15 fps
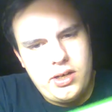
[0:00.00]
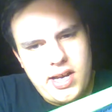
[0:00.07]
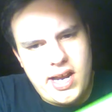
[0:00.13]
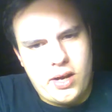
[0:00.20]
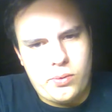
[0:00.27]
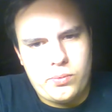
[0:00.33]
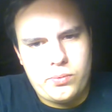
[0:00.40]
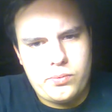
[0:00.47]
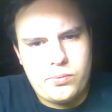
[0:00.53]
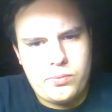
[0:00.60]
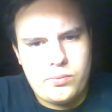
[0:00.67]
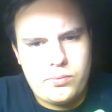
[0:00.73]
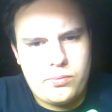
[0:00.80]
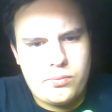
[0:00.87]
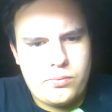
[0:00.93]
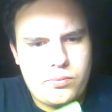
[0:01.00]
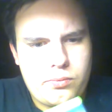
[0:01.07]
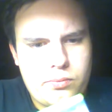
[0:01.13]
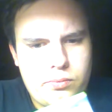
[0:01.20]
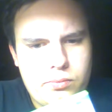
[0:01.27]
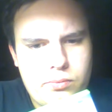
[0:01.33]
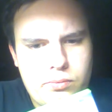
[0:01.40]
Now,
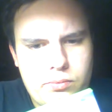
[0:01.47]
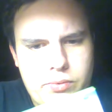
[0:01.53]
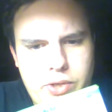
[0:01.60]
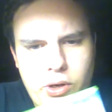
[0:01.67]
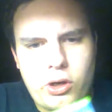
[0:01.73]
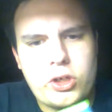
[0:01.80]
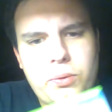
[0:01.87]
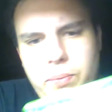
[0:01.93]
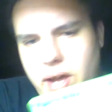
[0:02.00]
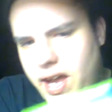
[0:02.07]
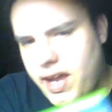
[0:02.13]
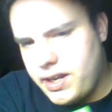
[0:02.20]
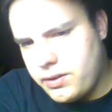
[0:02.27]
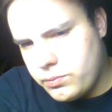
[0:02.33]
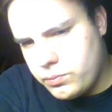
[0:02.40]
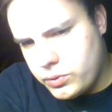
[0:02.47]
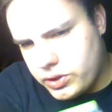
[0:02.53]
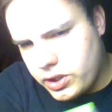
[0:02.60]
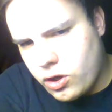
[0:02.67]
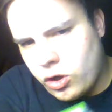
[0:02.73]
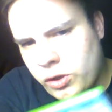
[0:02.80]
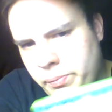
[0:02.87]
there are what
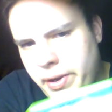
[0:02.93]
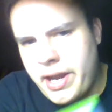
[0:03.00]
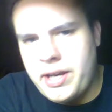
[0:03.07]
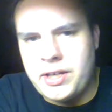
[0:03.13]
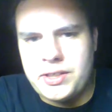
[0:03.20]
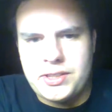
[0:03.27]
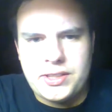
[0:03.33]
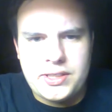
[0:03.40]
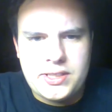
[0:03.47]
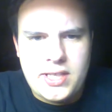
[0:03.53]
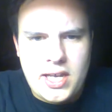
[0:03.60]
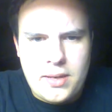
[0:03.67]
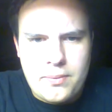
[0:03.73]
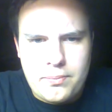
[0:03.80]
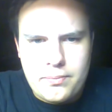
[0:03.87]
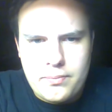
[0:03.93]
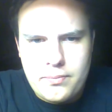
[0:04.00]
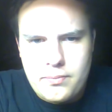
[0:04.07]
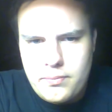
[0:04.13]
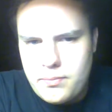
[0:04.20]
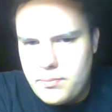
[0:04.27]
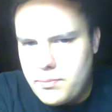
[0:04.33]
they call companions in this game.
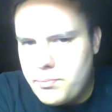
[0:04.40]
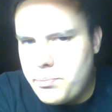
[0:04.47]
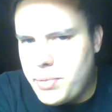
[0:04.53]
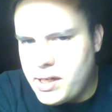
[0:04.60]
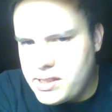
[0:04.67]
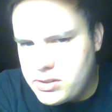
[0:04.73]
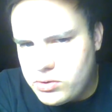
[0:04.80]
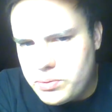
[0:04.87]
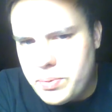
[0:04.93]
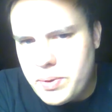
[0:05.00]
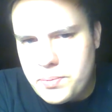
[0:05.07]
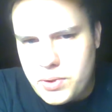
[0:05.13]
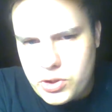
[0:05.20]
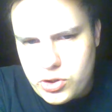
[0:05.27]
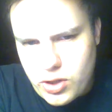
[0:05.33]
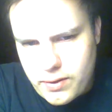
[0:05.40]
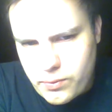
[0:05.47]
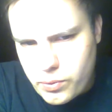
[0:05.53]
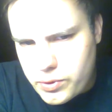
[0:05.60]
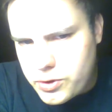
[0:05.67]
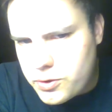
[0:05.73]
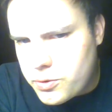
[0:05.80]
Basically people that travel
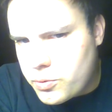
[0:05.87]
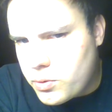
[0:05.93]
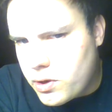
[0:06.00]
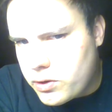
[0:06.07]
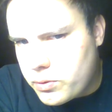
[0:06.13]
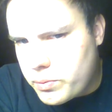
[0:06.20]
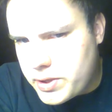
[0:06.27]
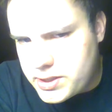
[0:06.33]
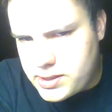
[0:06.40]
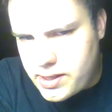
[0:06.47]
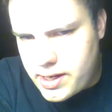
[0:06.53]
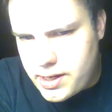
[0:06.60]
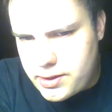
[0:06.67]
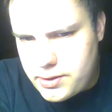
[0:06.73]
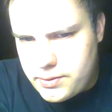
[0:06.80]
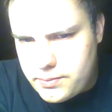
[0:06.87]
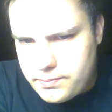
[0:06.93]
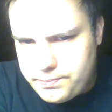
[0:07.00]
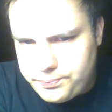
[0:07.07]
with you throughout the wasteland.